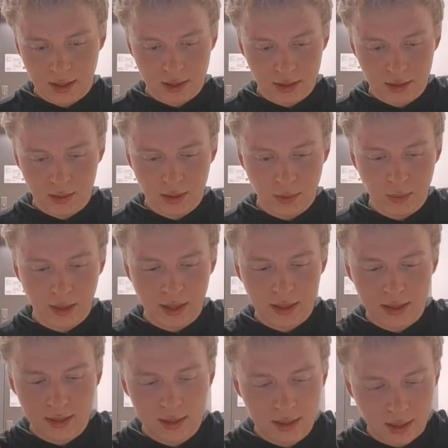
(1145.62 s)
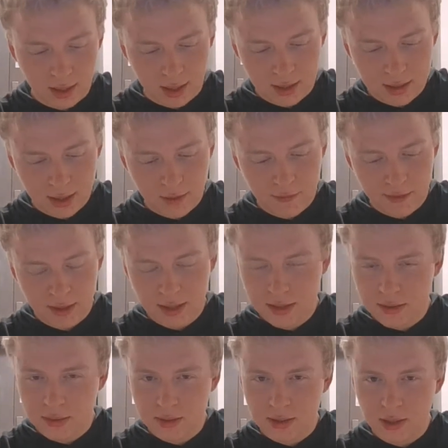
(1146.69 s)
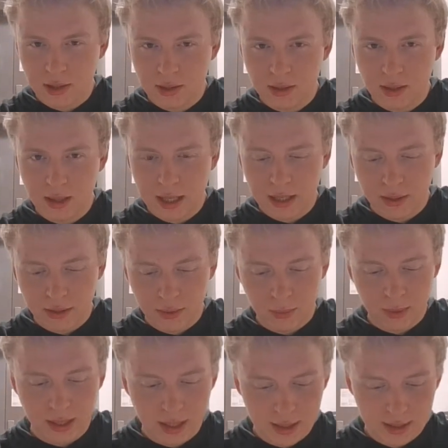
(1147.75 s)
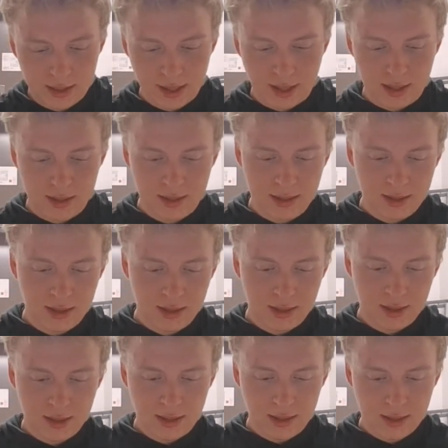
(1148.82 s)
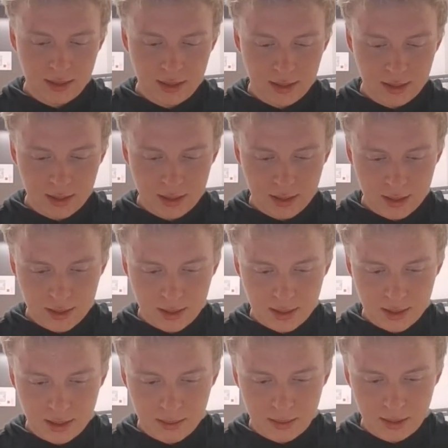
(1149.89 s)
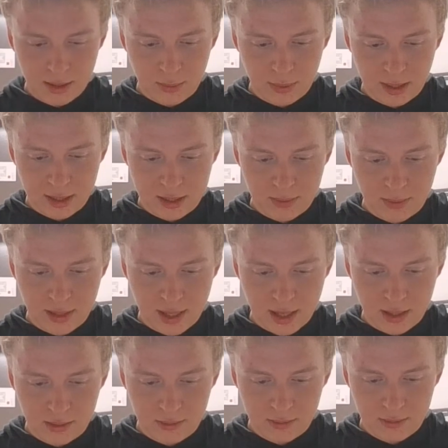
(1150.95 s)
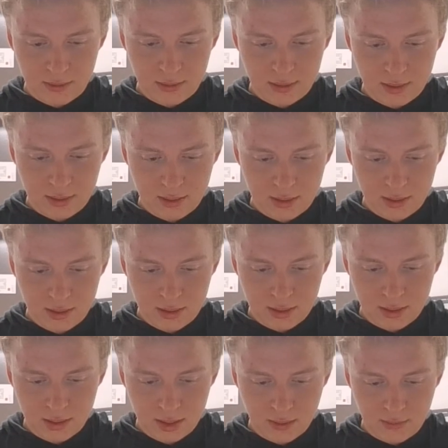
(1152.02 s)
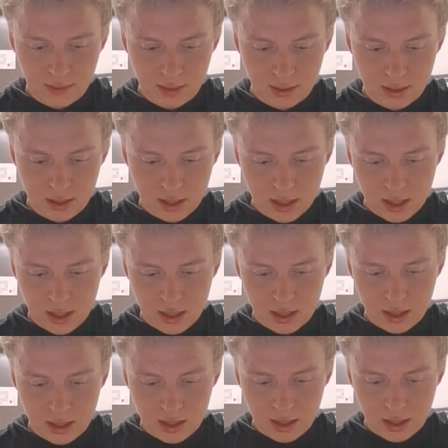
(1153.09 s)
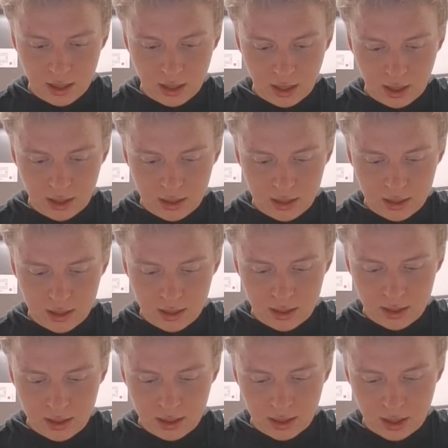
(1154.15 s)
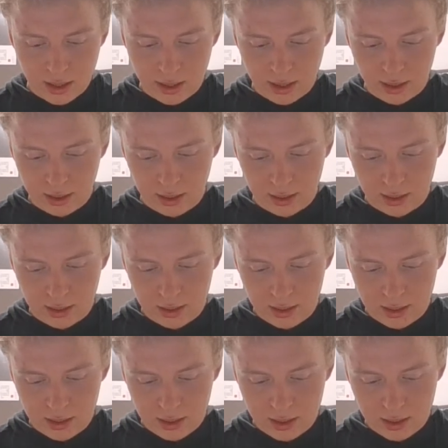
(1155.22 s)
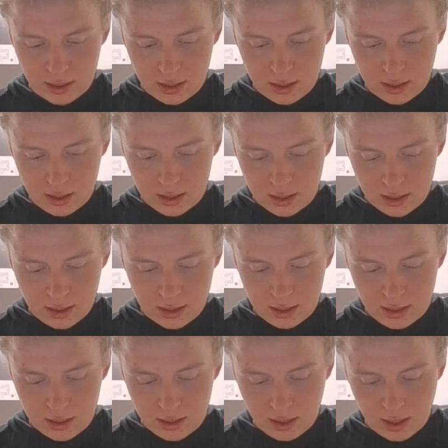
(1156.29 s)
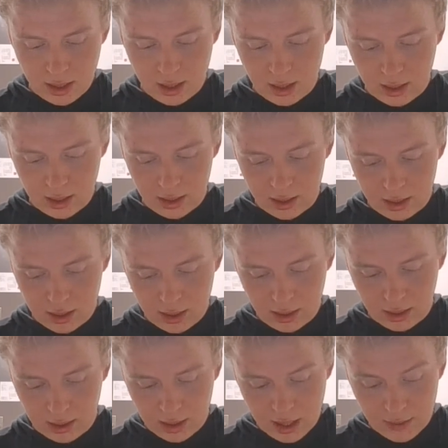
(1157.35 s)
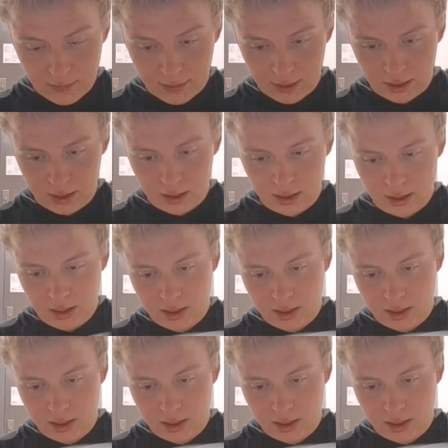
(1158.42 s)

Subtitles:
It's only week six. I felt like this was later than week six. How many weeks do we have? Seven, eight, nine, 10, 11,